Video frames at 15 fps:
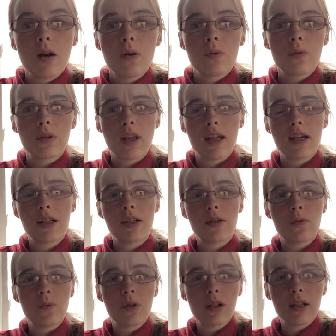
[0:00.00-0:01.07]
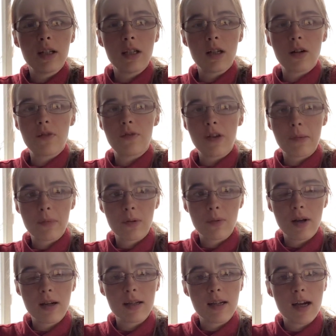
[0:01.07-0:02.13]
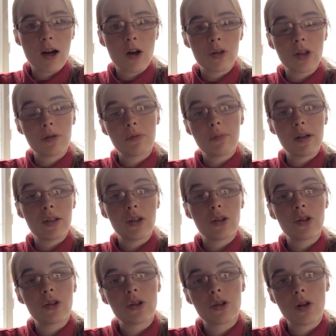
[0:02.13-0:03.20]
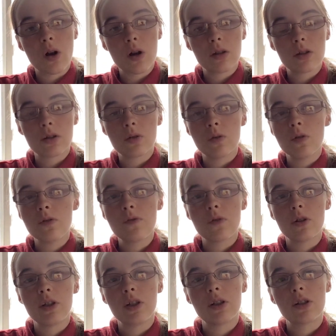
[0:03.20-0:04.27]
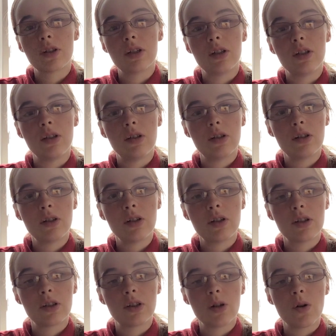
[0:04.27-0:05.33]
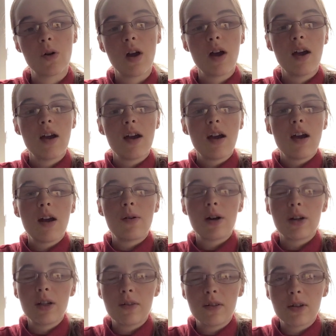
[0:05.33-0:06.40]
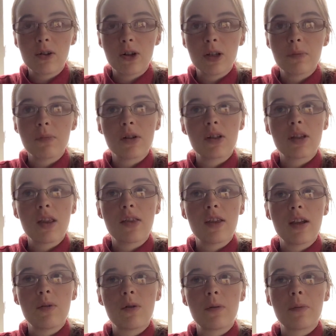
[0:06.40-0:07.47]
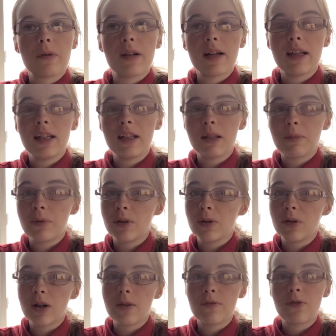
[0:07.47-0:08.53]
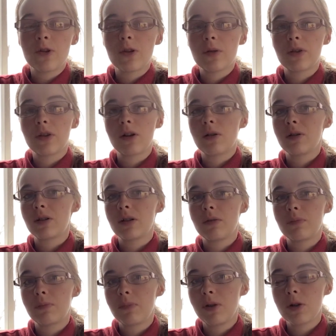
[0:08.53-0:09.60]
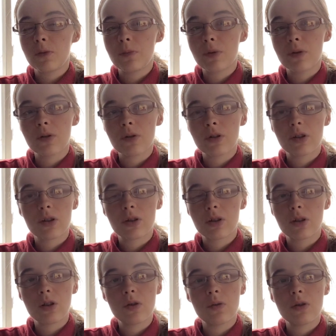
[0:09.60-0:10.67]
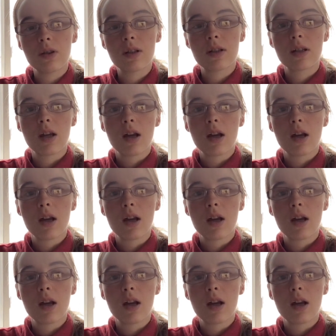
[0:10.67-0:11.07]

That isn't really in our family right now. Some of my sisters taught school for years and years, and so around every Christmas they were planning the program for their pupils, students.